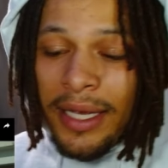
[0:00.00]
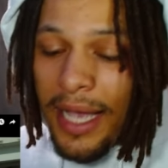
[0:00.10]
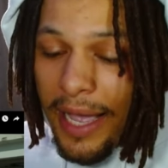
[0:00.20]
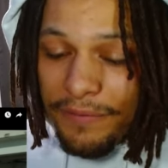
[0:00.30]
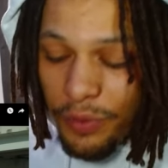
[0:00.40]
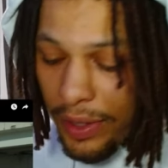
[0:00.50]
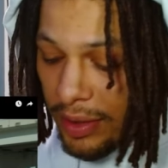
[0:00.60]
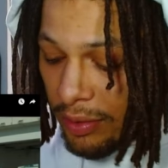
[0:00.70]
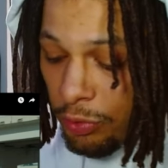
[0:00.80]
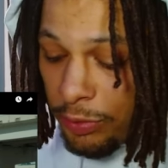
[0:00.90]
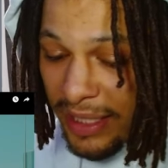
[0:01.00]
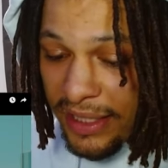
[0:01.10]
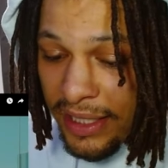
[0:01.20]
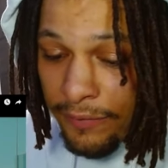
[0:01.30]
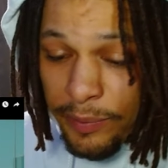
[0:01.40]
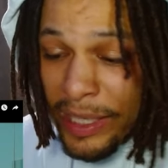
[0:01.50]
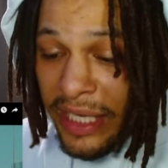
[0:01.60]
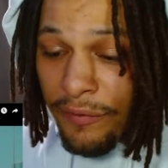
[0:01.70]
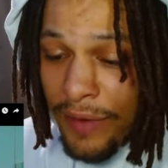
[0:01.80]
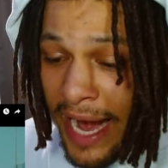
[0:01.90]
I have no idea what we about to get. If we about to
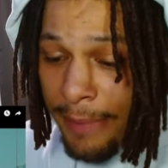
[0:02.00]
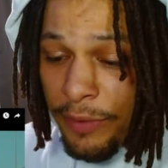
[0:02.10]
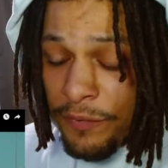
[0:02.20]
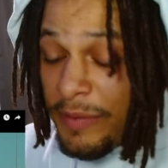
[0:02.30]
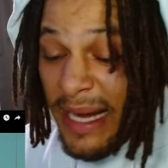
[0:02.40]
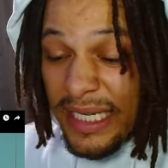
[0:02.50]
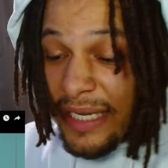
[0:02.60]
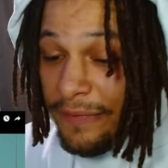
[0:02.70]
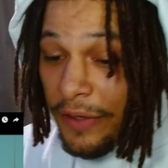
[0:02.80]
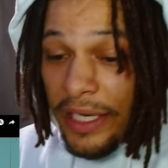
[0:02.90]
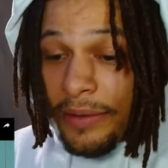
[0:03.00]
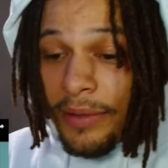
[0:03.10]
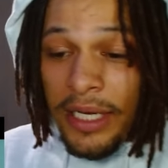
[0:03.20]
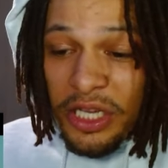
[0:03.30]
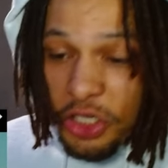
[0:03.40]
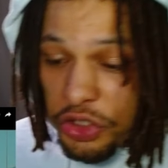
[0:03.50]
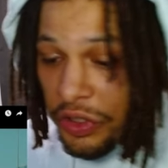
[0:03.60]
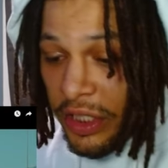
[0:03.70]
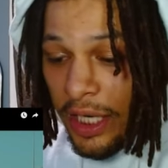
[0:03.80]
get rap. If we about to get freaking country.